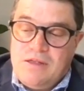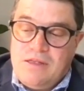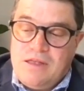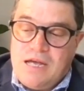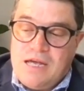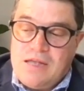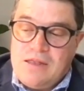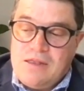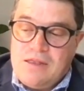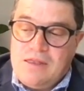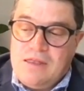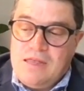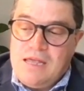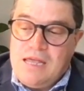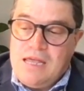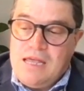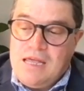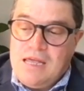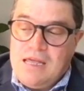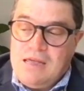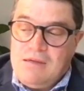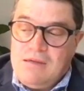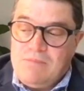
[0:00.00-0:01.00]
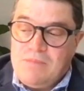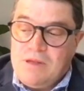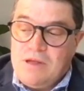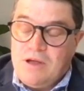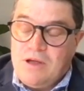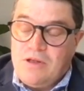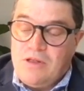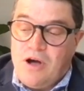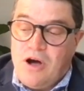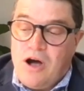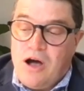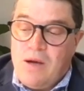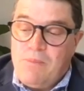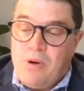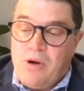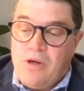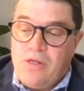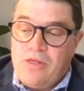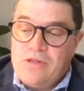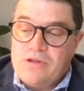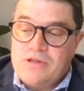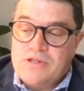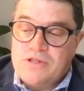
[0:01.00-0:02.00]
that the
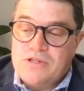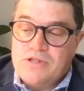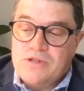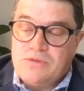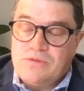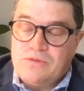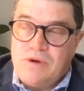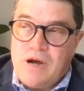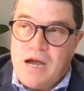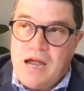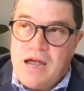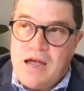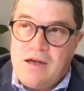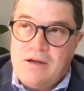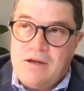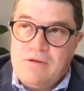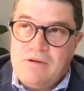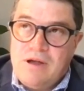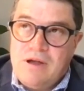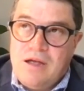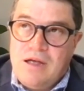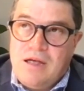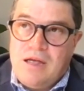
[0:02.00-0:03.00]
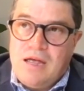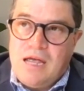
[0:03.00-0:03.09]
hypothesis around